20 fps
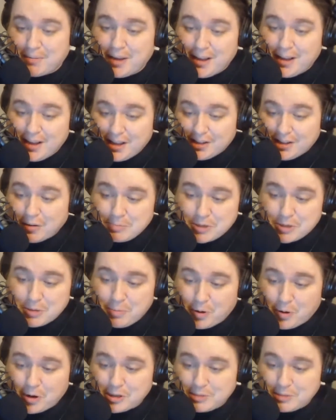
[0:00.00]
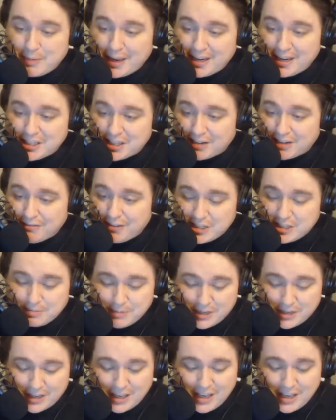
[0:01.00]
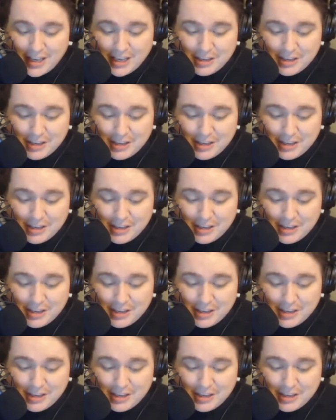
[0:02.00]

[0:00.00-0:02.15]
the Rips Reports page on Facebook.